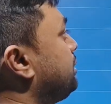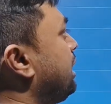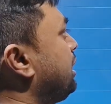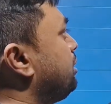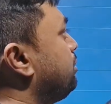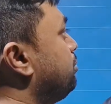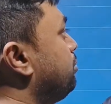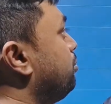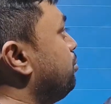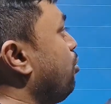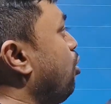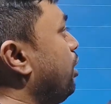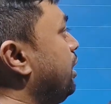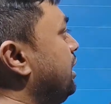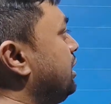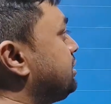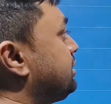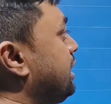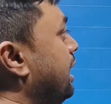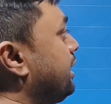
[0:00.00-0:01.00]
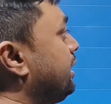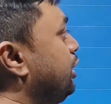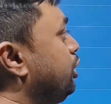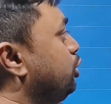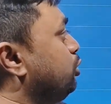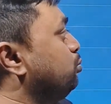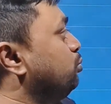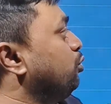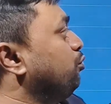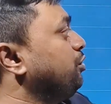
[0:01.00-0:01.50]
of that, body has started
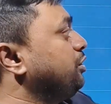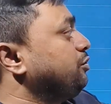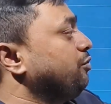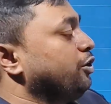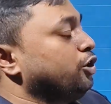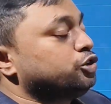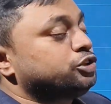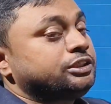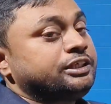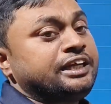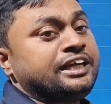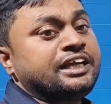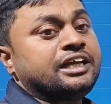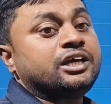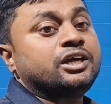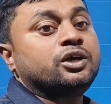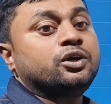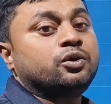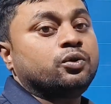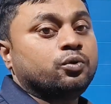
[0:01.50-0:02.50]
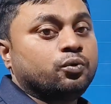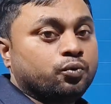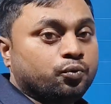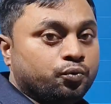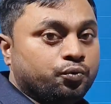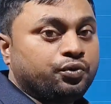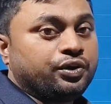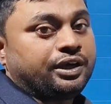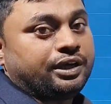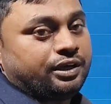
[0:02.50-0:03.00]
to move with velocity
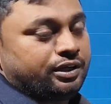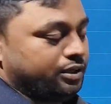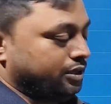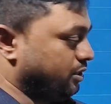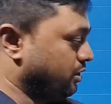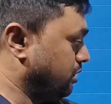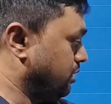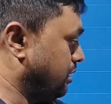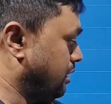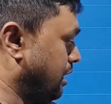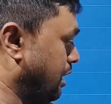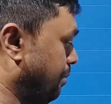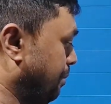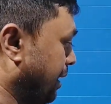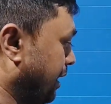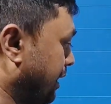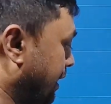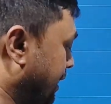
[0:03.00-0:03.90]
v. Am I